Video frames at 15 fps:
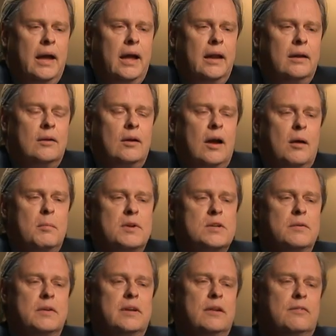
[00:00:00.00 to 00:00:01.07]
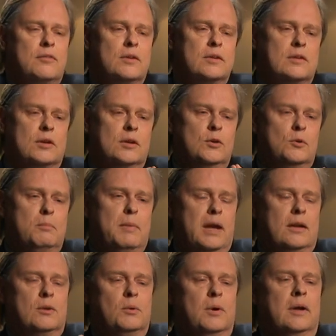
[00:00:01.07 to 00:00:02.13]
And how much of a difference can you
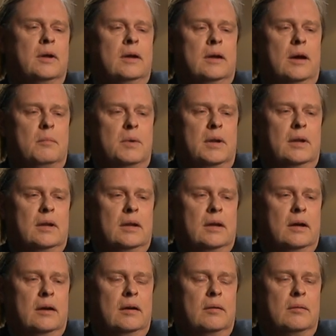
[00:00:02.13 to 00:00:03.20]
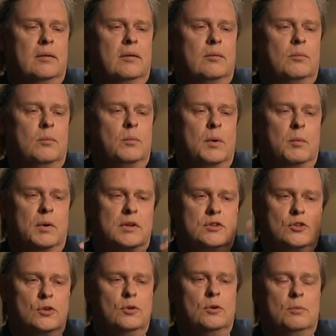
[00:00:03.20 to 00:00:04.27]
make to we would
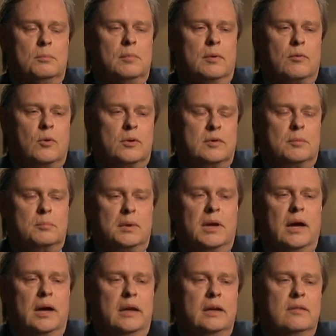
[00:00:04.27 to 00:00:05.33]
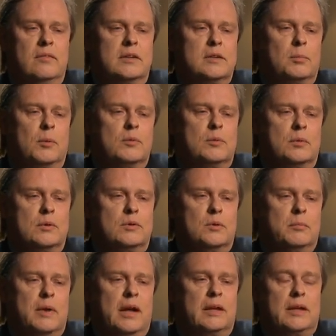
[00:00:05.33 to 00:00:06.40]
assume, of course it'd be naive, I suppose, to
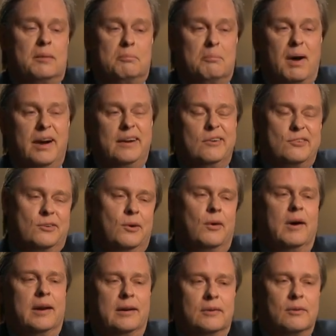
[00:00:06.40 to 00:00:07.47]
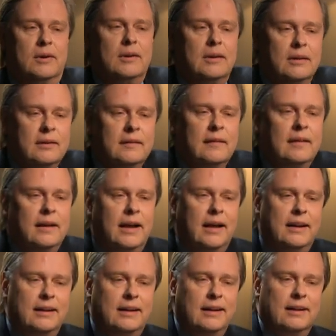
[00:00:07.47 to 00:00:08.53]
assume that miners know how to drill,
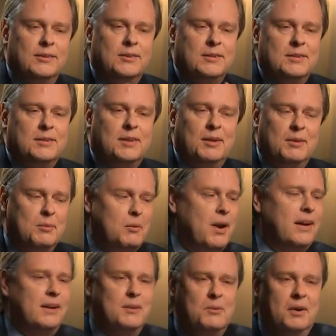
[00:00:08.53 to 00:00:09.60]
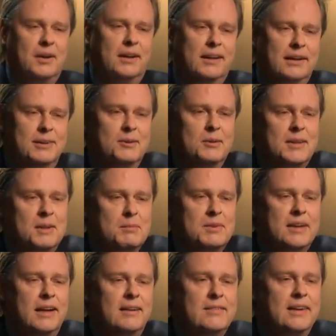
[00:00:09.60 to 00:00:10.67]
and they'll just rent a drill and do it
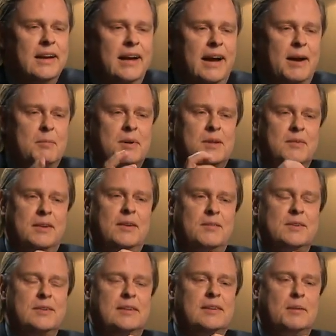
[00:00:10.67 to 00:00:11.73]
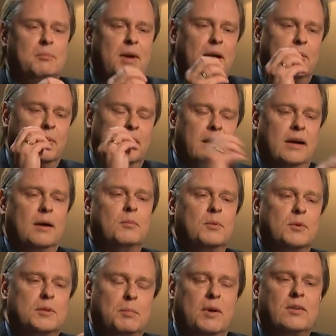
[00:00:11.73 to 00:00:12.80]
themselves. How much of a difference does it make when they come
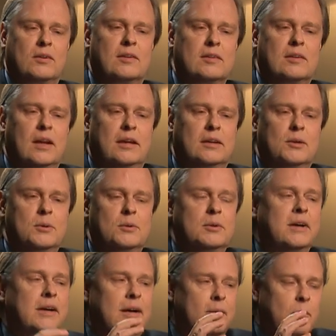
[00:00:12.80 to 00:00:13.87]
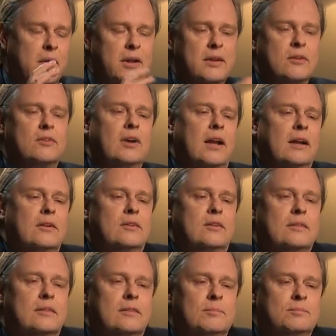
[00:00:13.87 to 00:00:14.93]
to a specialist like you? What are the challenges?